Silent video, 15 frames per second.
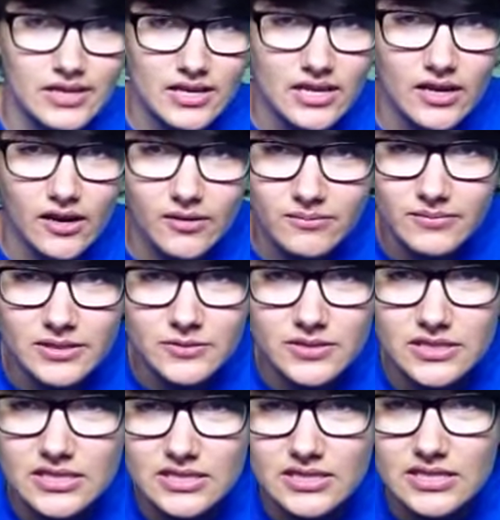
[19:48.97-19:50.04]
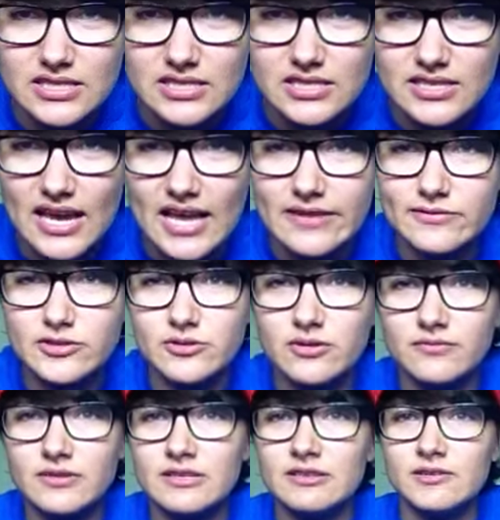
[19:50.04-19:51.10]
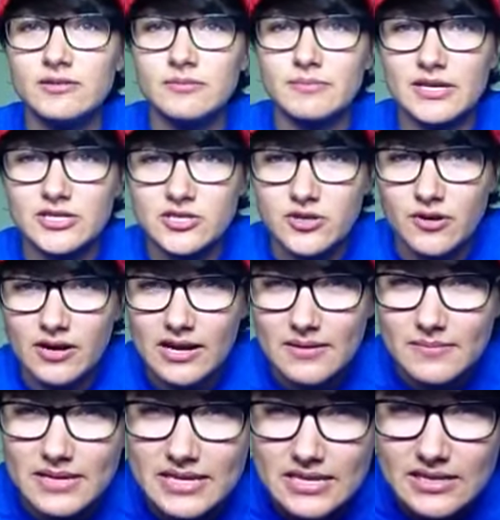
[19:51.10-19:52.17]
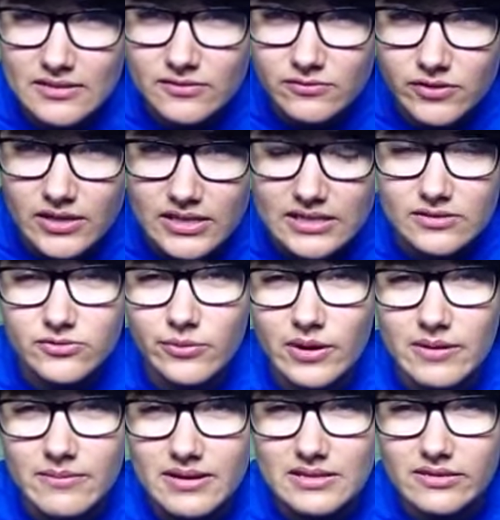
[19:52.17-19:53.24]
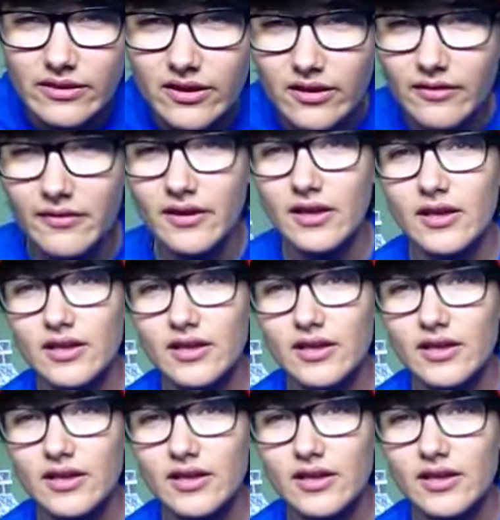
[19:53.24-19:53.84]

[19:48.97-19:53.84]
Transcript: You know, this is kind of a short video. And by short, I mean freaking 20 minutes long.